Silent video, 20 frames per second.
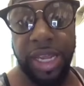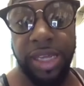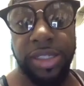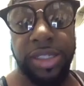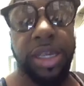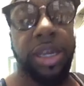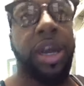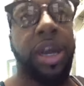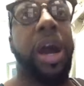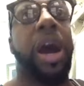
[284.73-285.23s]
to
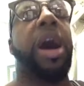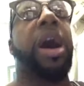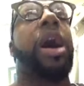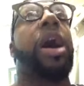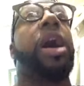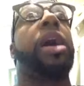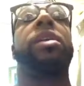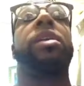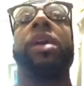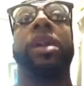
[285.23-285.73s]

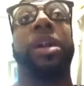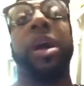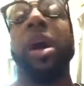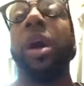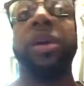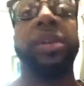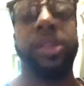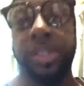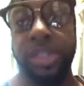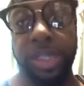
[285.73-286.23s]
God and all
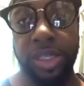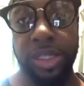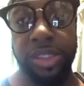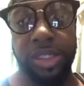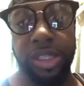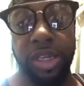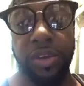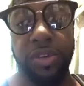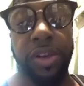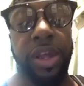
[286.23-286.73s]
this other
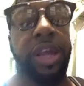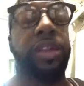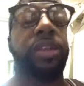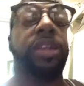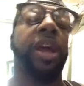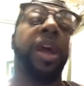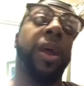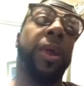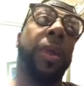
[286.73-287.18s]
stuff like that.